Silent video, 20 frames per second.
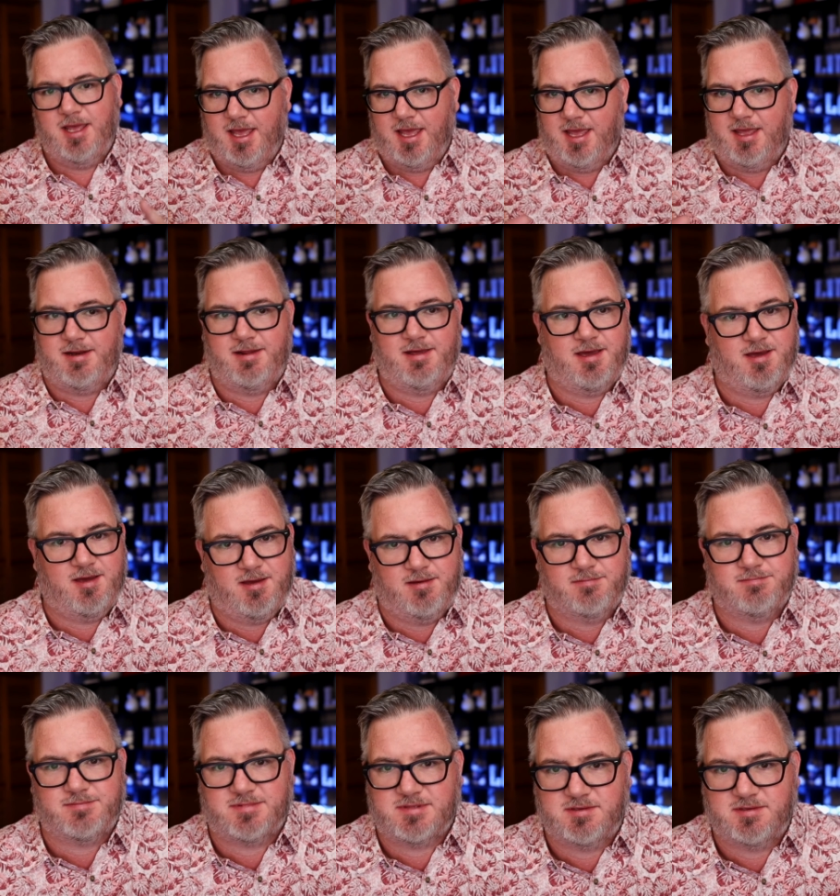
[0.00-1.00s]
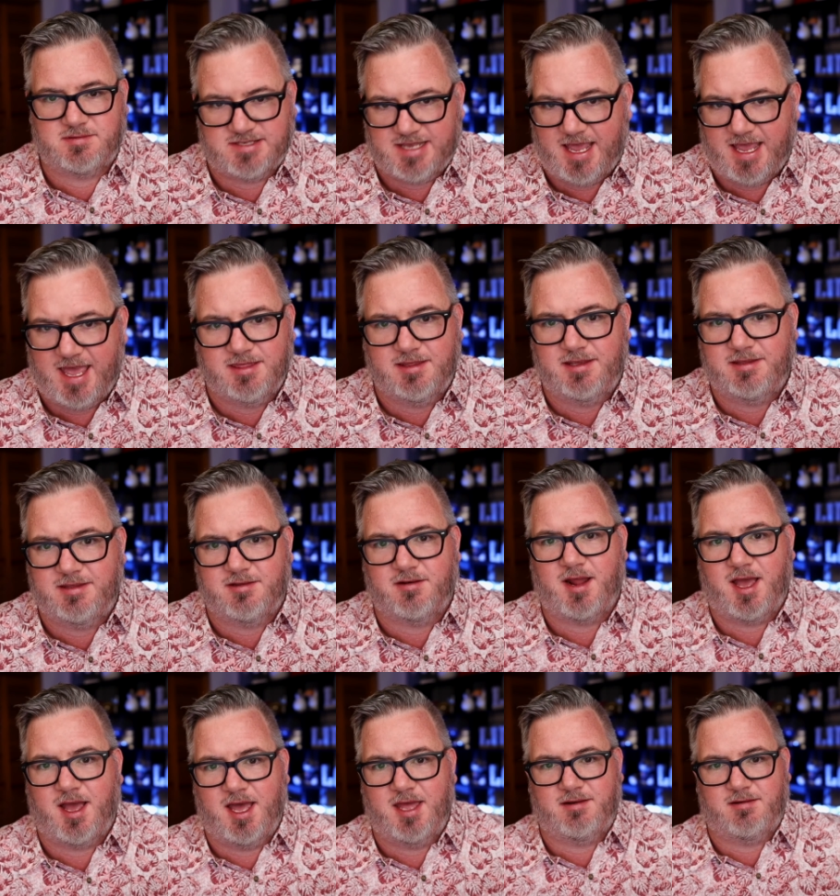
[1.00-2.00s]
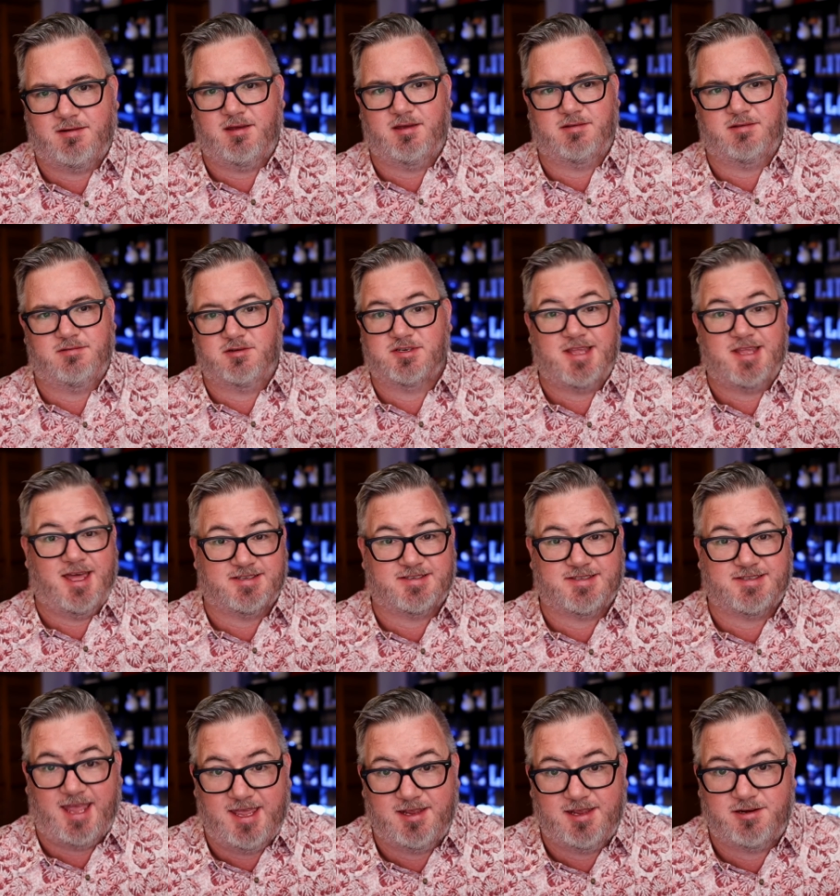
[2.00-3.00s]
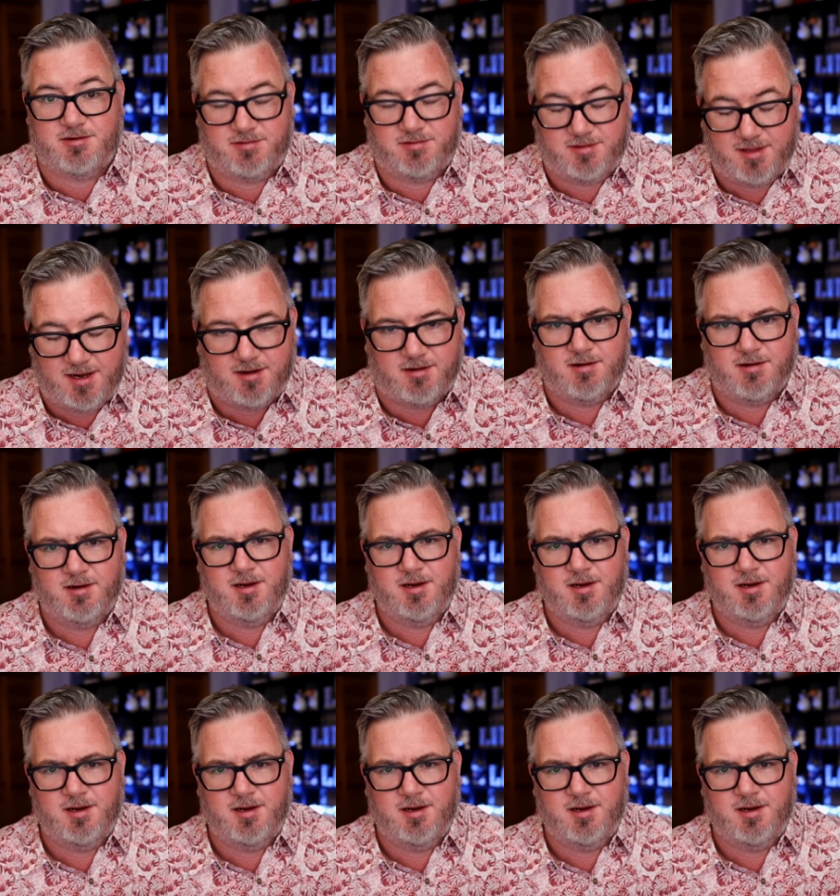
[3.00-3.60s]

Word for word: And uh, sadly, they're not. Uh, there's not a standard there.